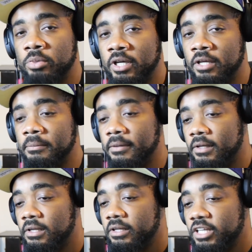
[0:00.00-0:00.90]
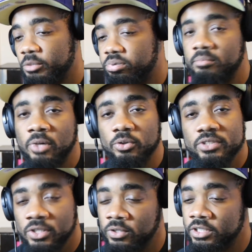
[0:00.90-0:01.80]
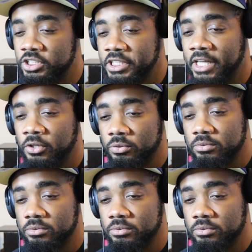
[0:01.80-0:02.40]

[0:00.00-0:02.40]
but he promotes it on his channel.